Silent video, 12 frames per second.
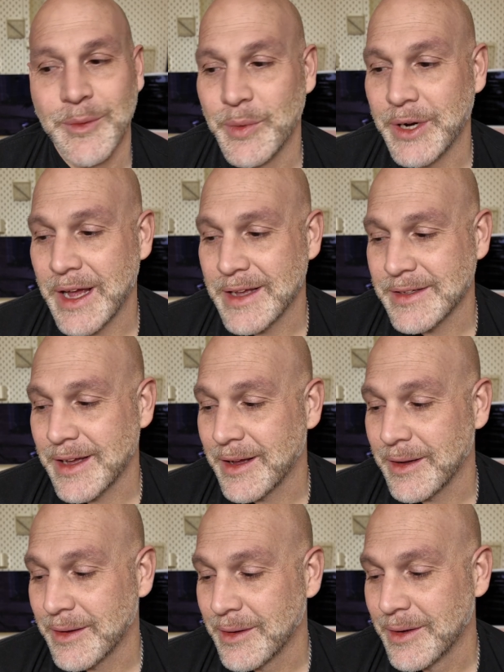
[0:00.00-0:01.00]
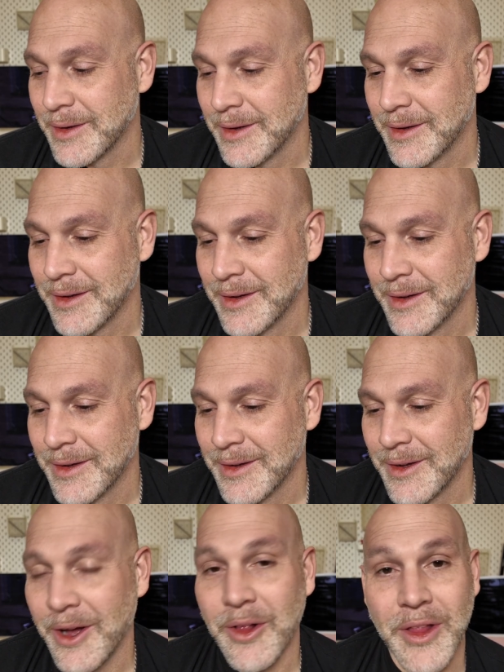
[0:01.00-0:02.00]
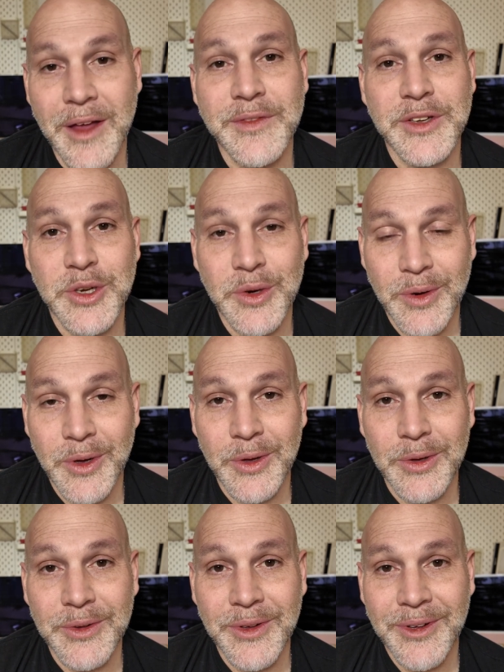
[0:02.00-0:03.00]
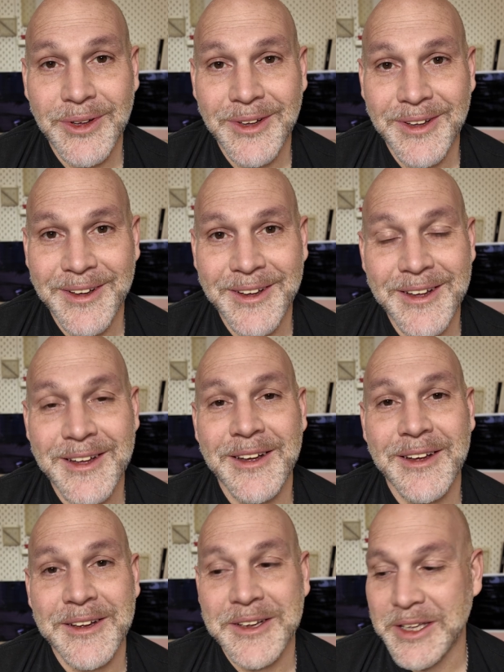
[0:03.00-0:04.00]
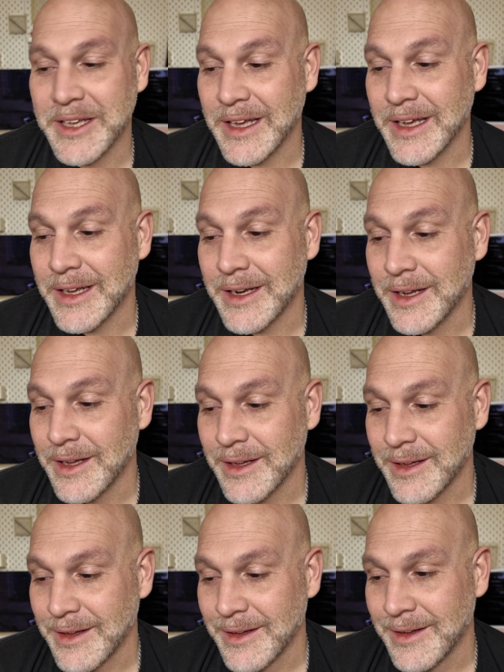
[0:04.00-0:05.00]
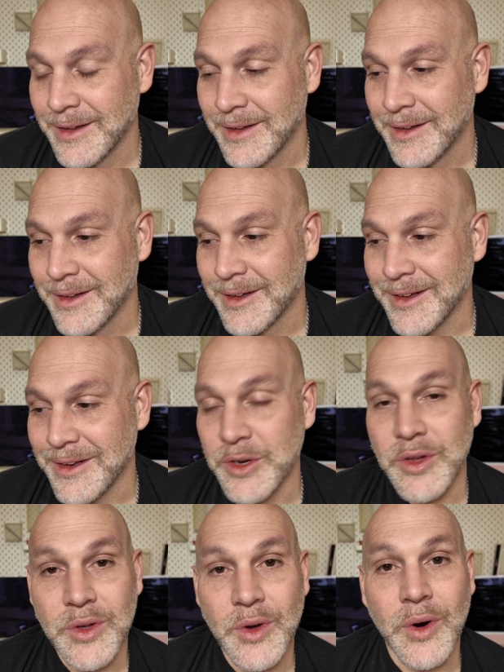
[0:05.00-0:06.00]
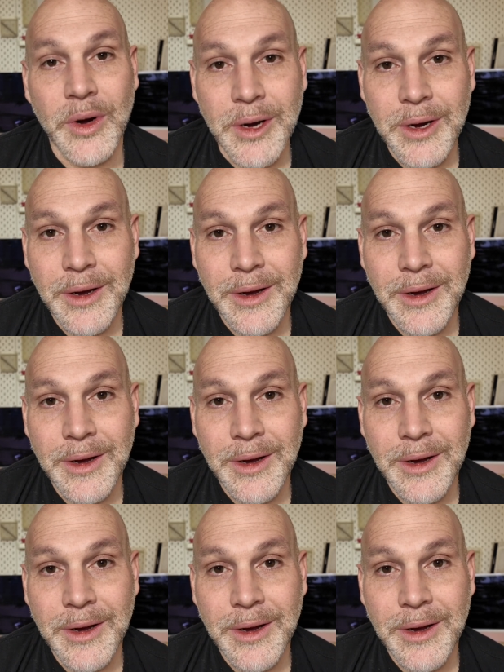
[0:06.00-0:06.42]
but as a 11-year-old kid in New York,